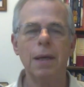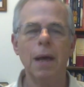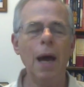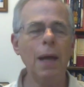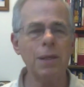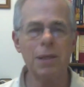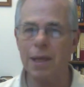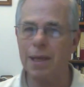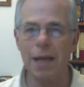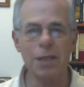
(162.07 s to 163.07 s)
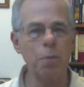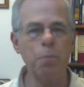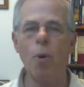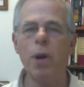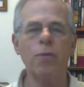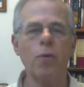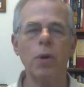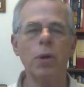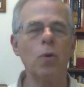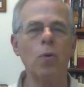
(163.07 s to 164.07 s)
Honestly, that's the point of
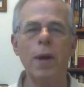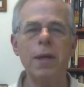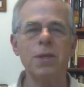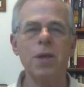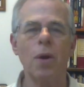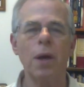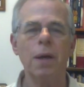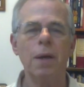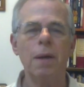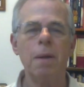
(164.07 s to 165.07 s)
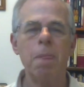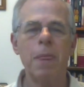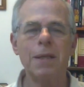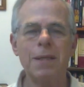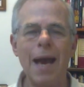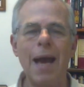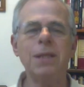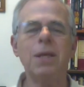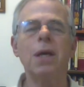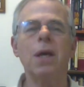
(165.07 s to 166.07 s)
critical race theory. It's
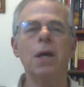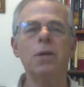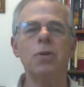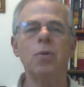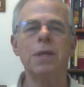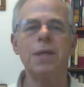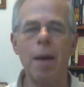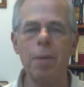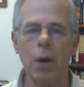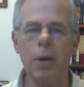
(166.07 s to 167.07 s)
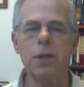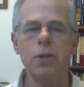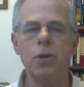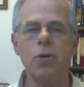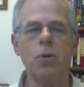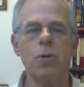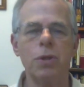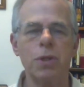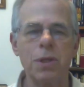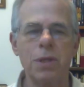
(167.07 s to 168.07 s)
asking us to examine our
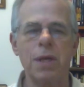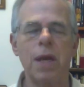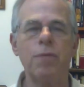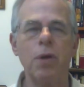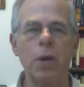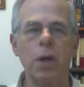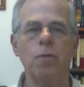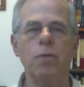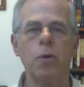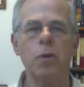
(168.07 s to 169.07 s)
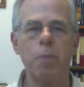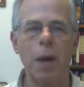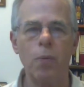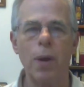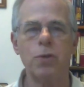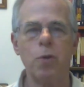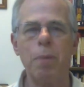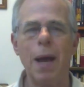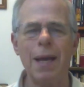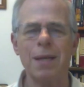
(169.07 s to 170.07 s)
institutions to see if they're influenced by racial
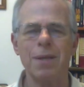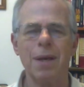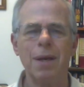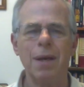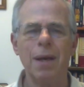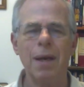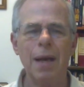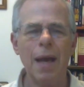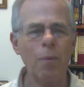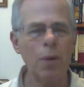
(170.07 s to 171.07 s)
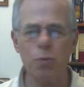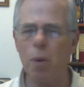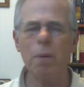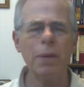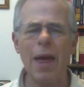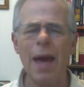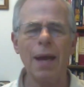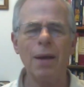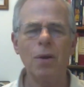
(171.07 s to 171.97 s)
bias. And what's wrong with that?